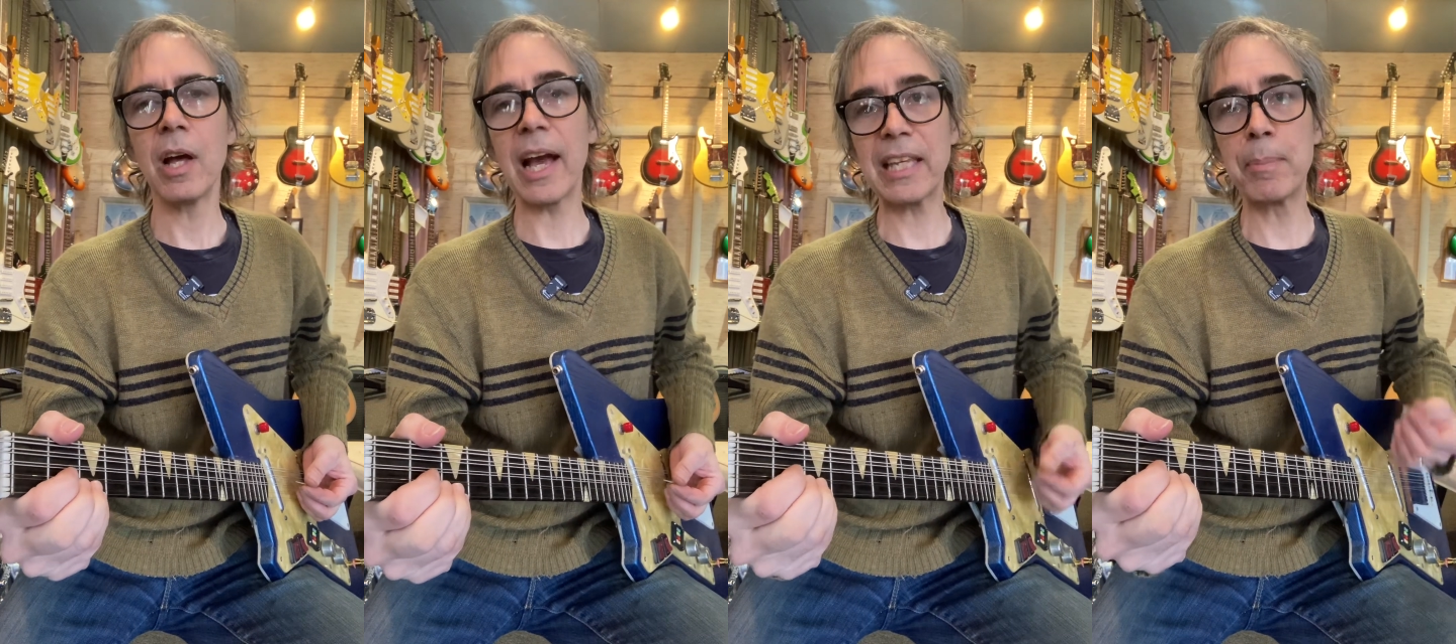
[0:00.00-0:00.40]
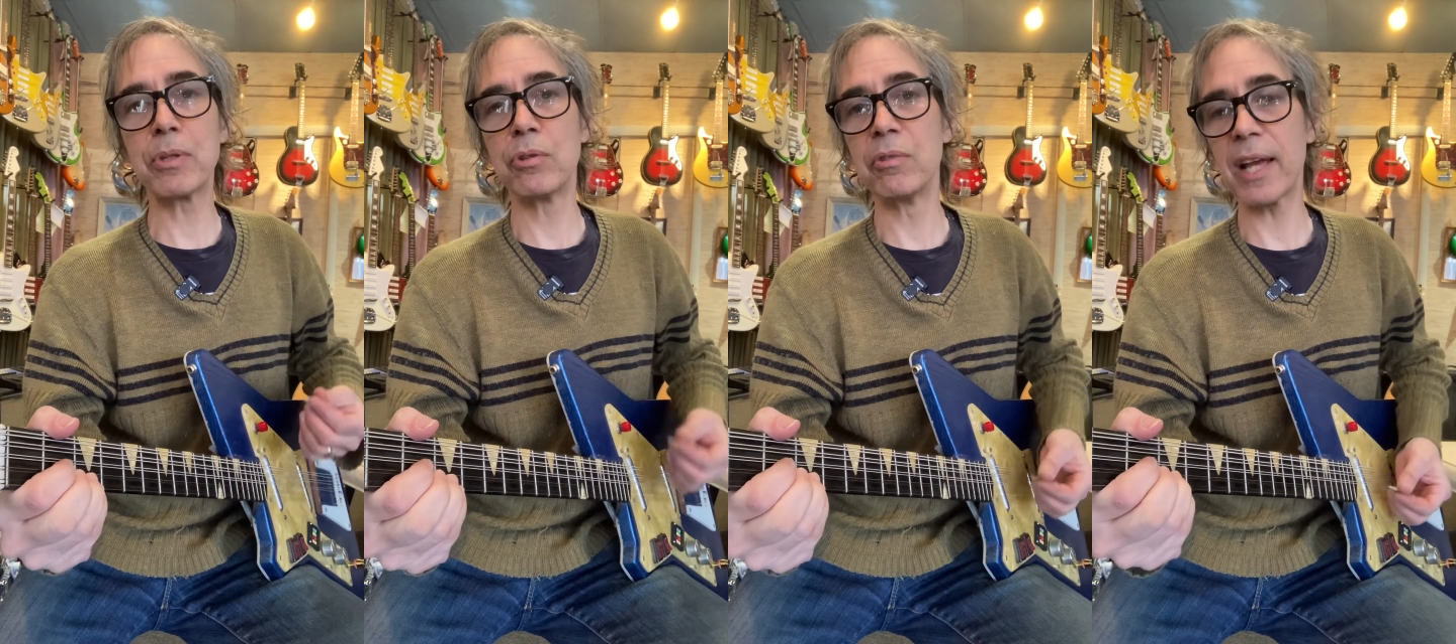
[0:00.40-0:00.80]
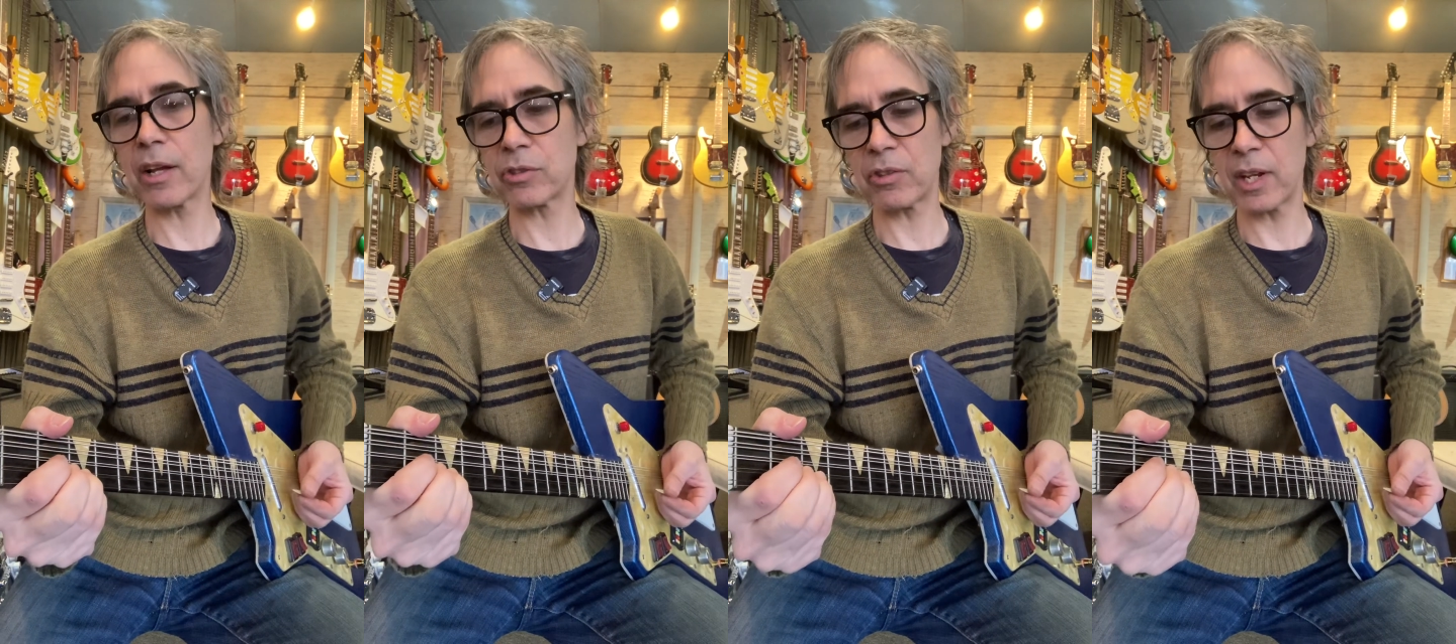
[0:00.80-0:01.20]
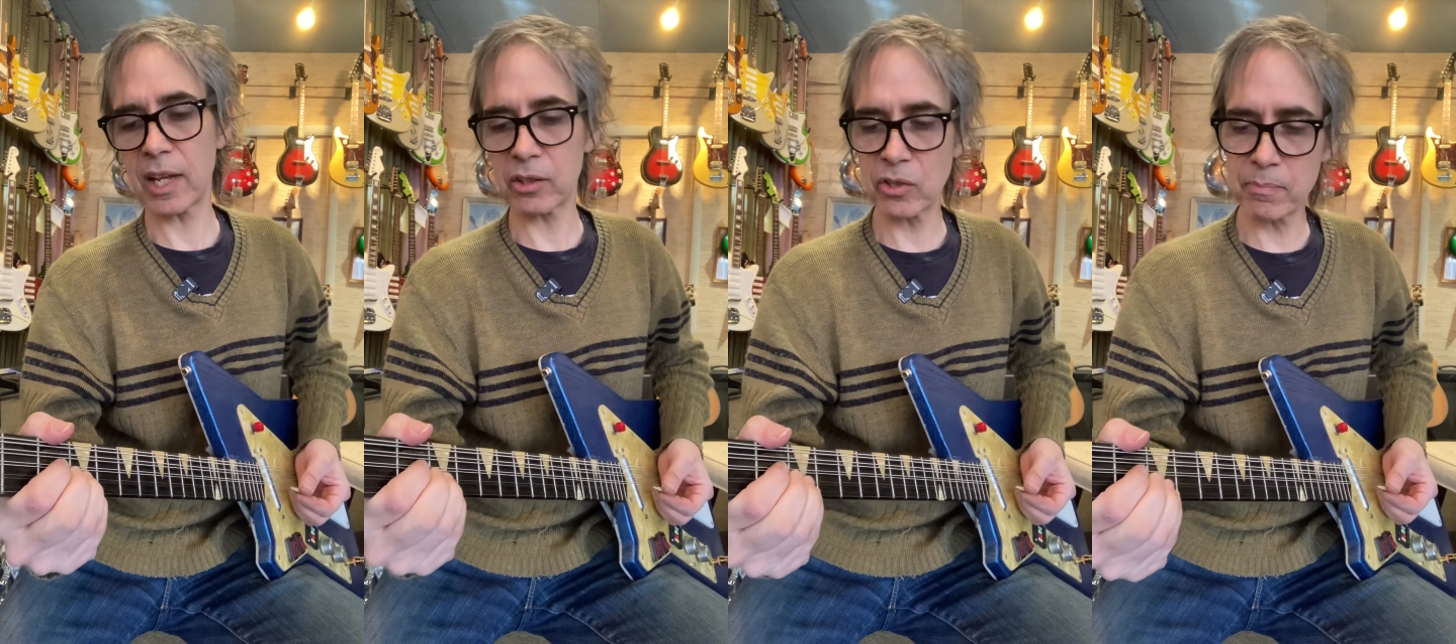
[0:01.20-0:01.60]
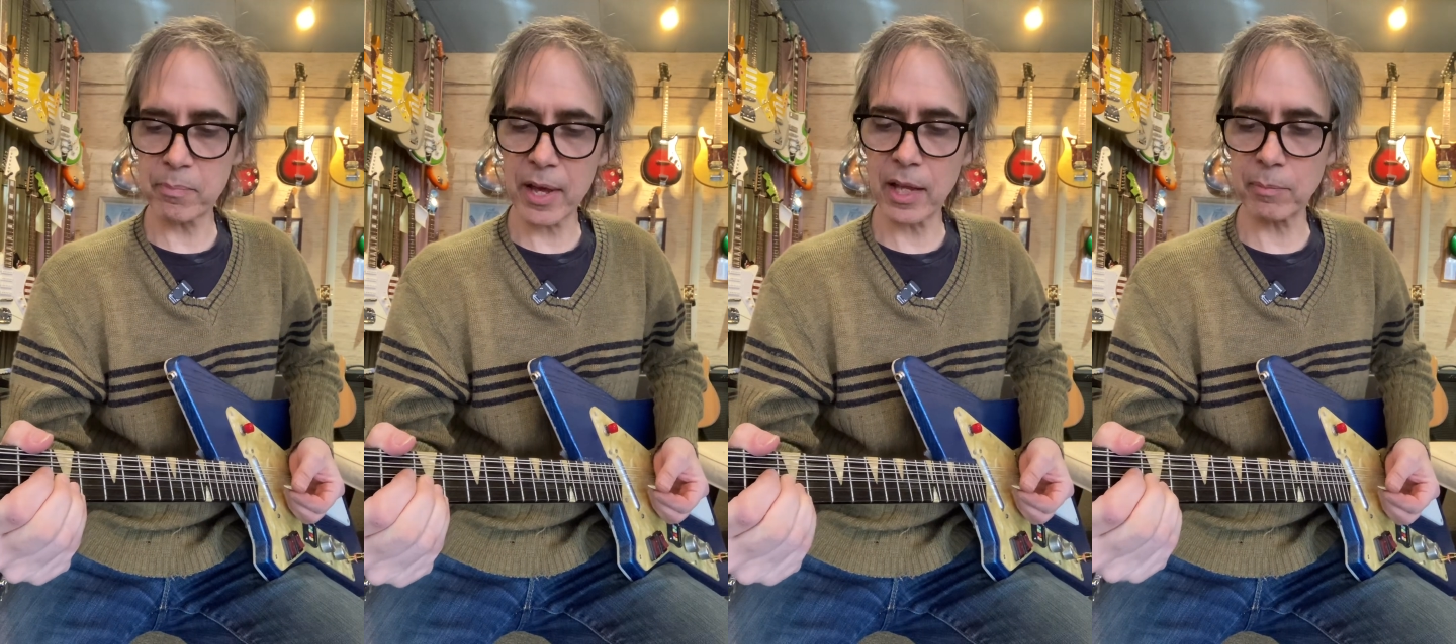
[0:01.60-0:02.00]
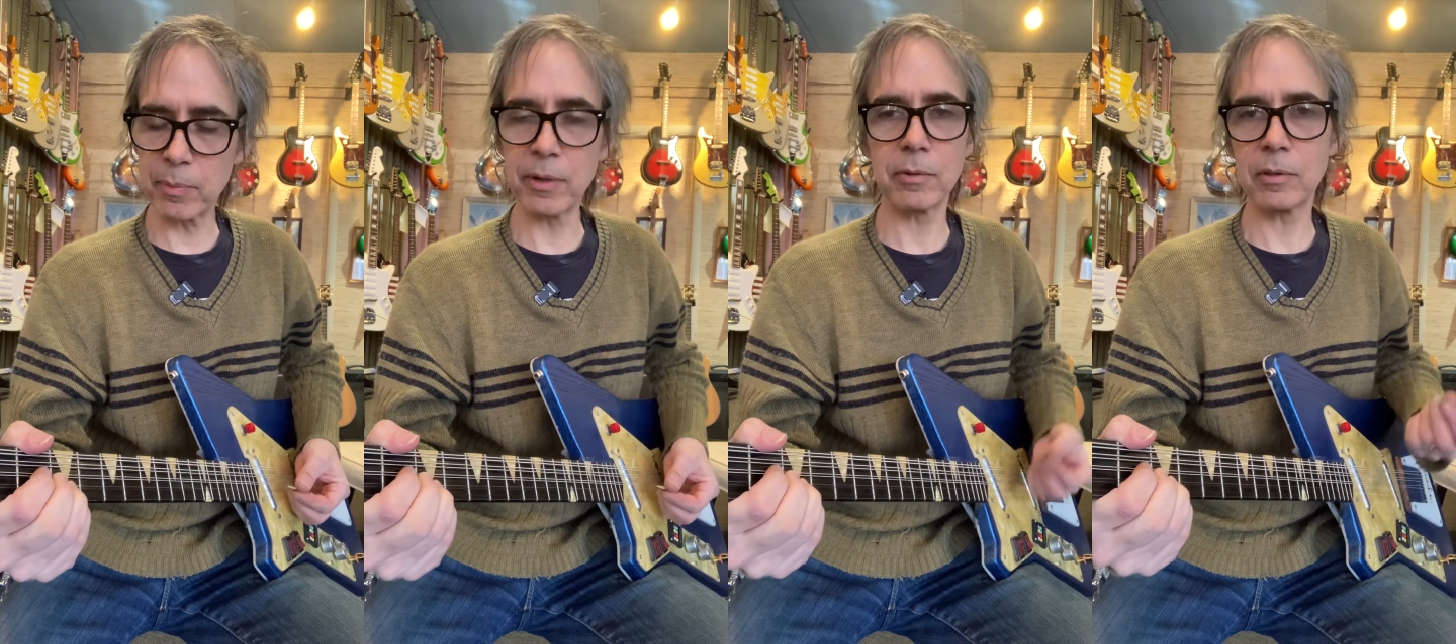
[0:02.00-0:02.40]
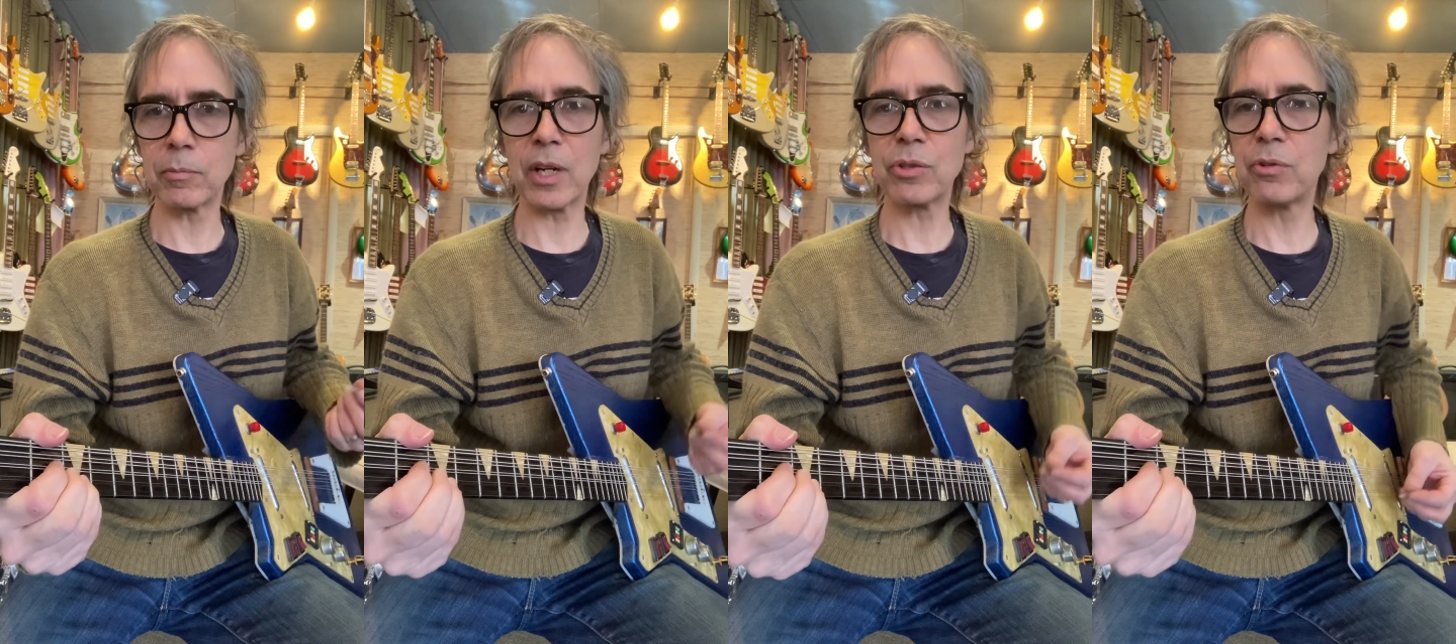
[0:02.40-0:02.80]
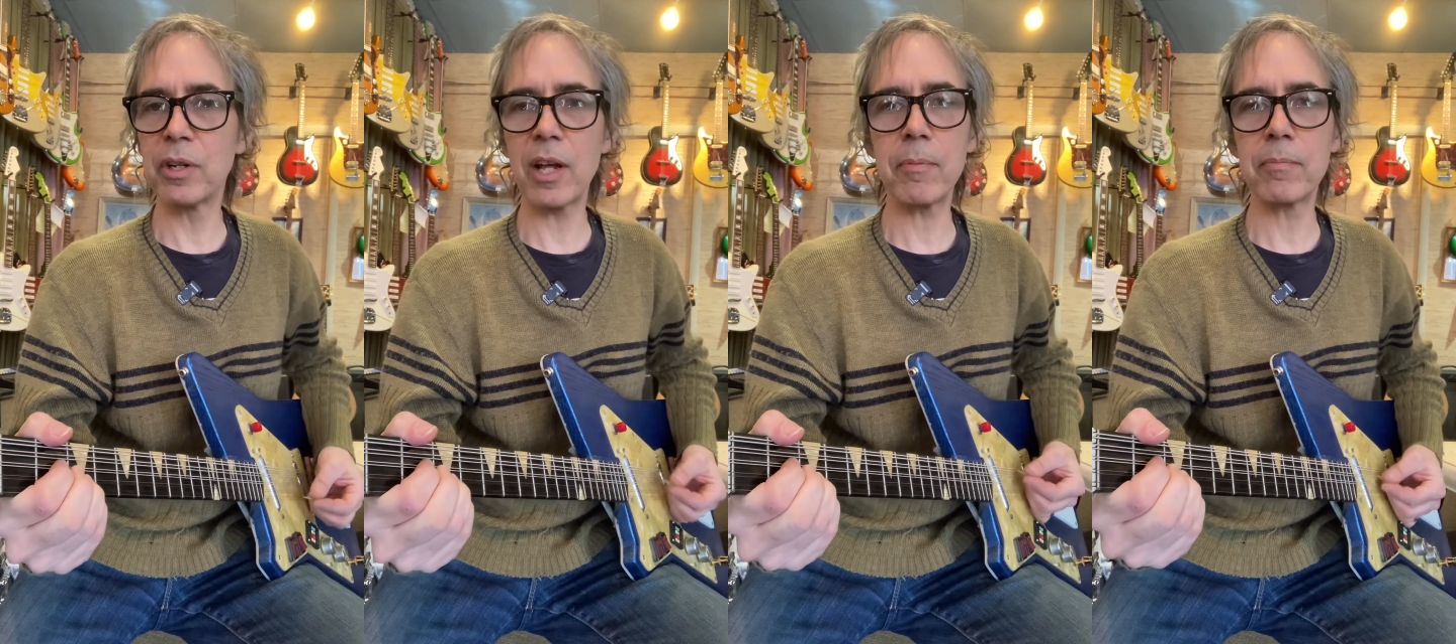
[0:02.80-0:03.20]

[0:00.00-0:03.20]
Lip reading: I keep it tuned down so the neck doesn't bend, but when I tune it up,